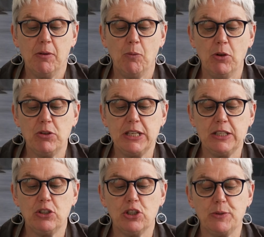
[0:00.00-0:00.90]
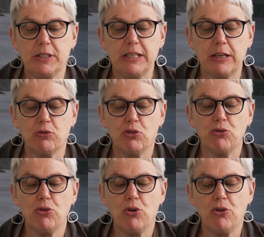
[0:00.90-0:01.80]
What you need to do is now
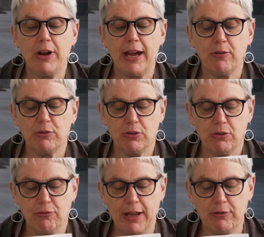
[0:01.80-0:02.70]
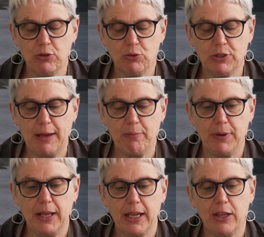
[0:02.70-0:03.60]
draw out round your
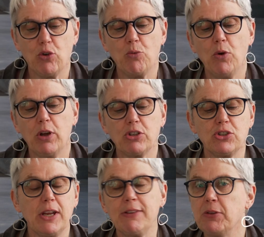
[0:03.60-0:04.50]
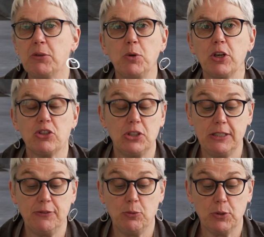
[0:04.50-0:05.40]
template. You can work straight from the
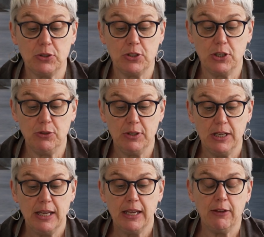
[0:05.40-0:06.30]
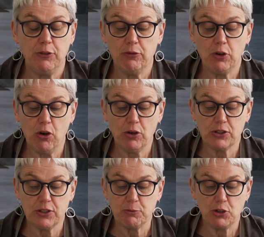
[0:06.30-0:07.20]
worksheet if you want to. If you've got
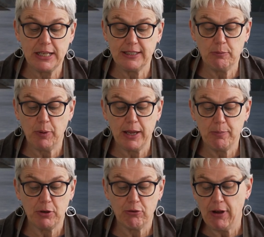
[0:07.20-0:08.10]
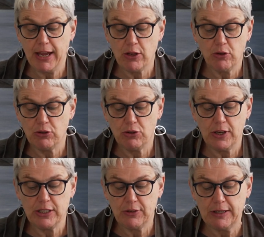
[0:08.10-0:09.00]
some tracing paper, great, you can
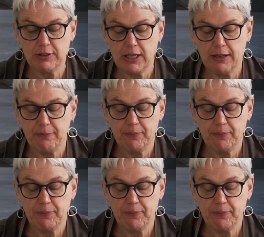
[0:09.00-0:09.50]
trace around it.